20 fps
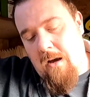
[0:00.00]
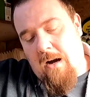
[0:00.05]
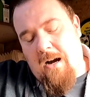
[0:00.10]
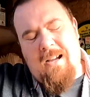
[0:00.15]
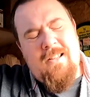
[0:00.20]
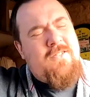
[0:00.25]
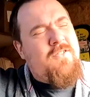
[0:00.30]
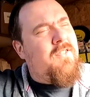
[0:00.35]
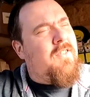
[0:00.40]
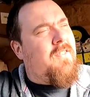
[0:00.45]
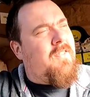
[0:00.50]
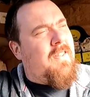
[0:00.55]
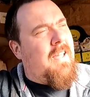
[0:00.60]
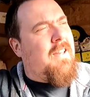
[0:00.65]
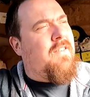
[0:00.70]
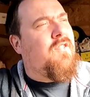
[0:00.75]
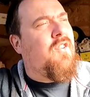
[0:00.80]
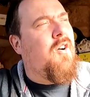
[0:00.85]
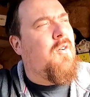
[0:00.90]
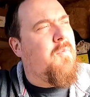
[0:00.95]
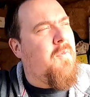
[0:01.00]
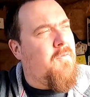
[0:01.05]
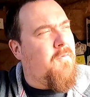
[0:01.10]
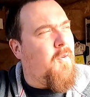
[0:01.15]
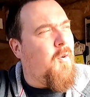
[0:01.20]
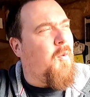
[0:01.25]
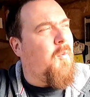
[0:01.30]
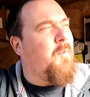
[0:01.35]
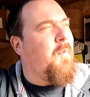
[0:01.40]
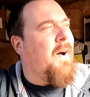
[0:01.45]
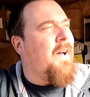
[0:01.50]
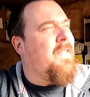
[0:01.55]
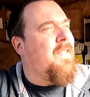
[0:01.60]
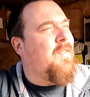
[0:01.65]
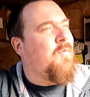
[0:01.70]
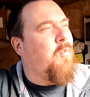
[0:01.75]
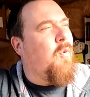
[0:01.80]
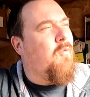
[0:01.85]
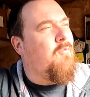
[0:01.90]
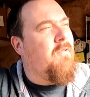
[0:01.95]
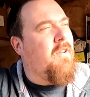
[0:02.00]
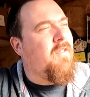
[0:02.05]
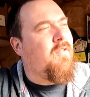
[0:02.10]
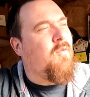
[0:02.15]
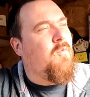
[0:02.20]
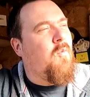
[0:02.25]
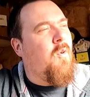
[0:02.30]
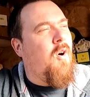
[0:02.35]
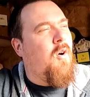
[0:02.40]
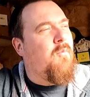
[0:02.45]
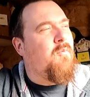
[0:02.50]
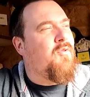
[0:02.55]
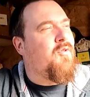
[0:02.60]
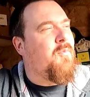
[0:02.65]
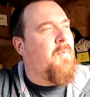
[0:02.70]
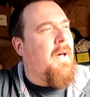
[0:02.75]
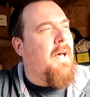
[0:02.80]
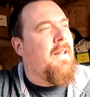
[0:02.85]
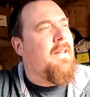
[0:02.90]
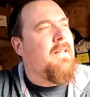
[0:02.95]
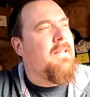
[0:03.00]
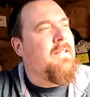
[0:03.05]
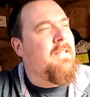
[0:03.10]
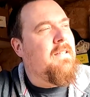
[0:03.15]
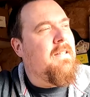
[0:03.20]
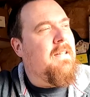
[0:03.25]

actually said don't be fooled by this recent warm spell.